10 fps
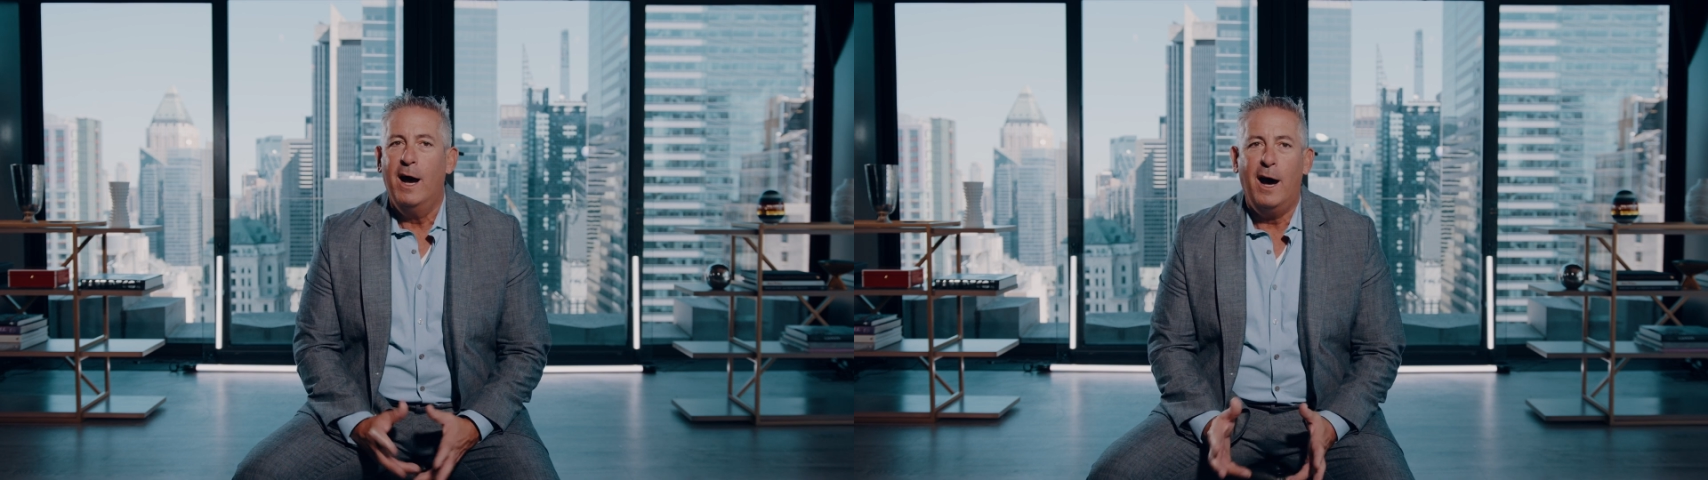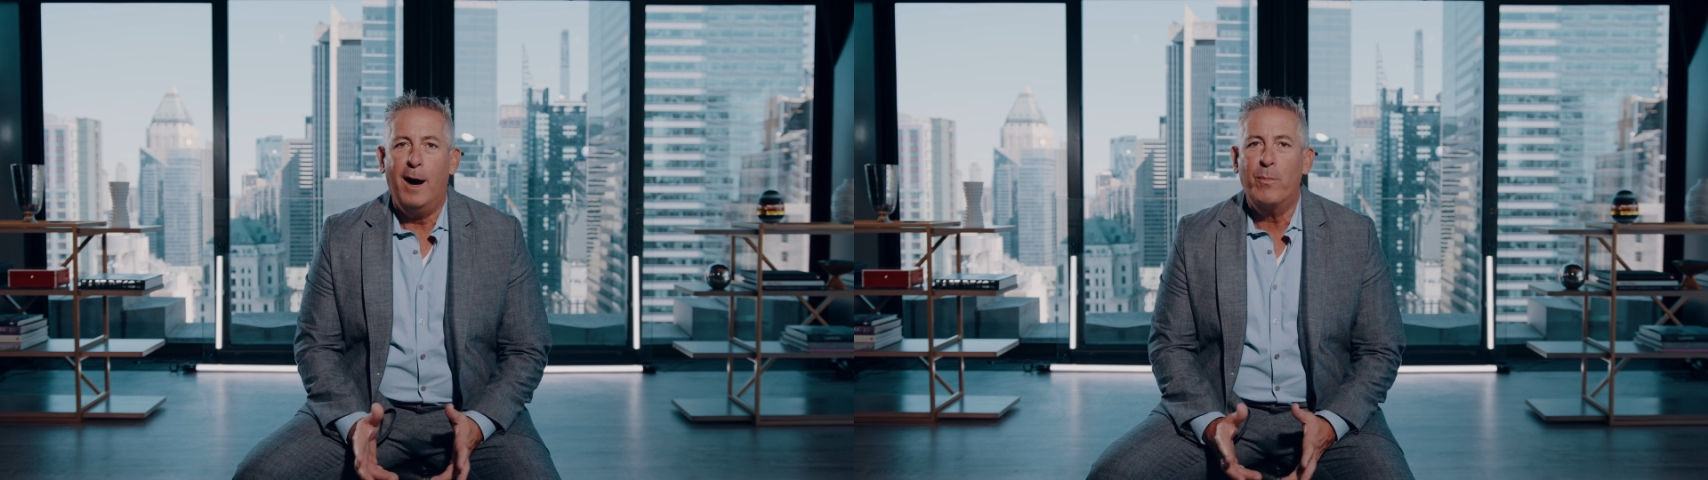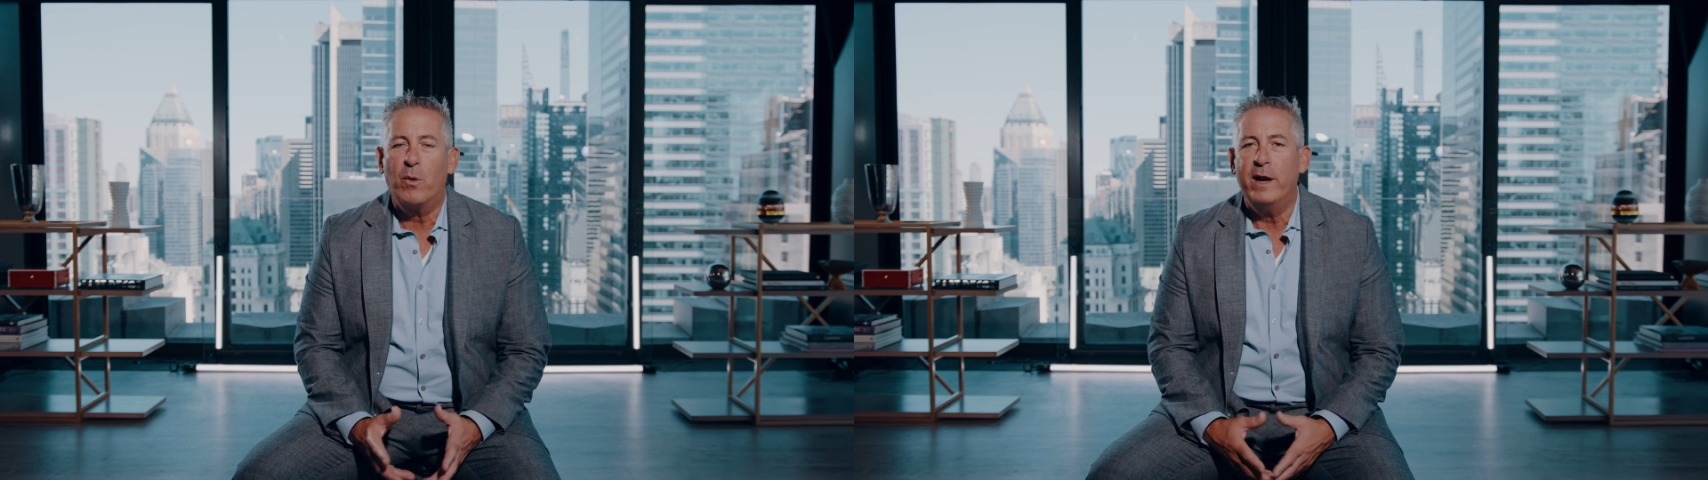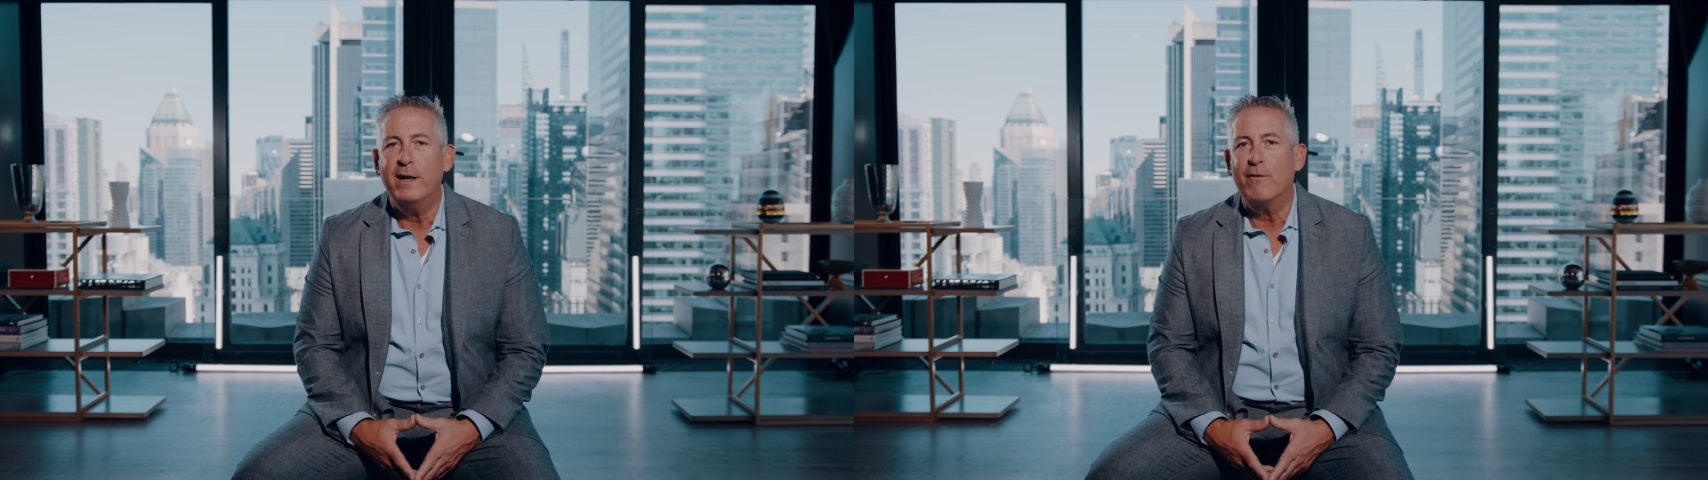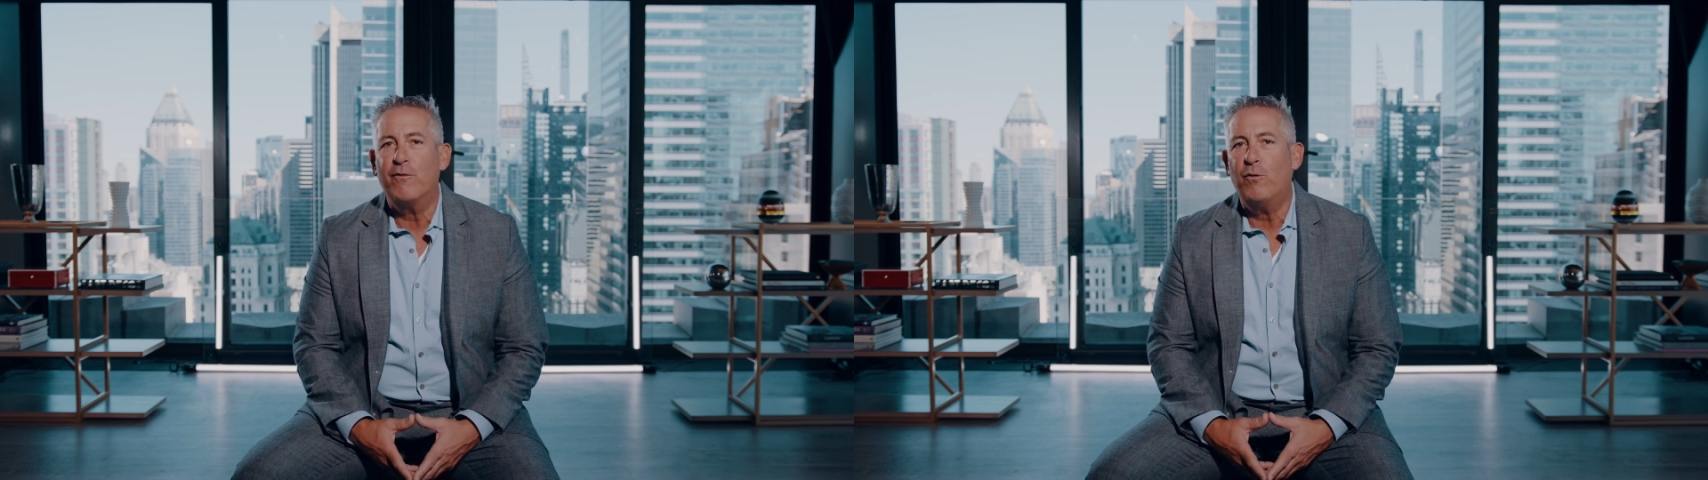
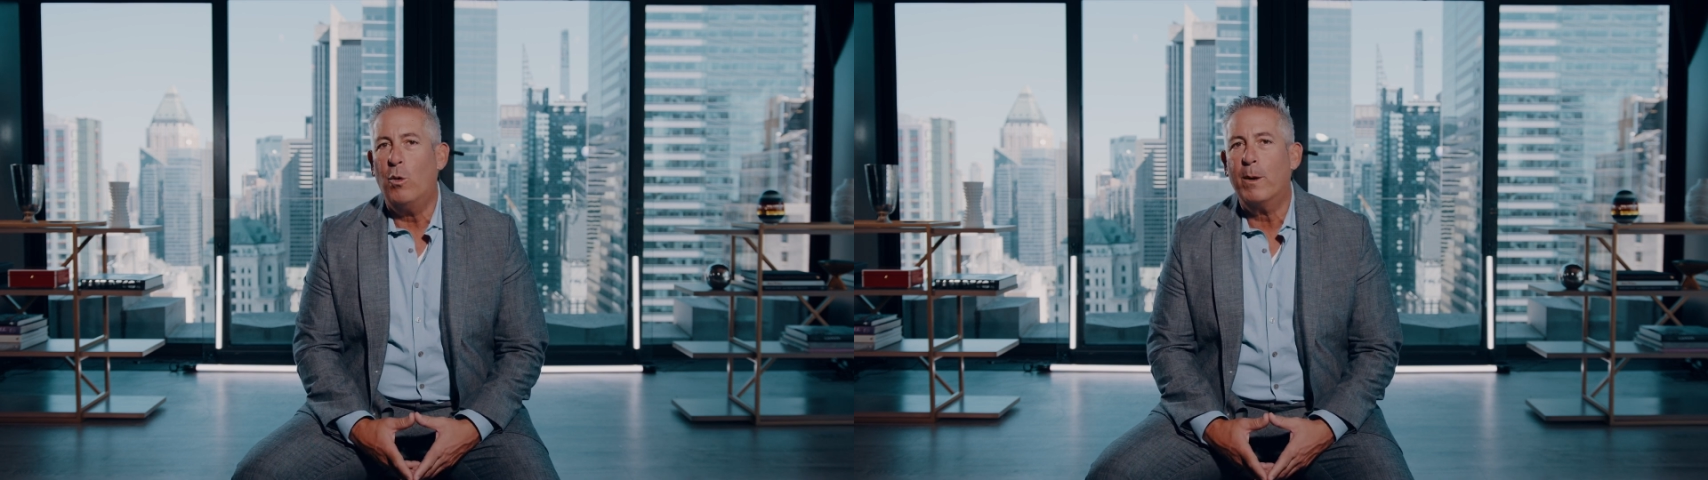operated for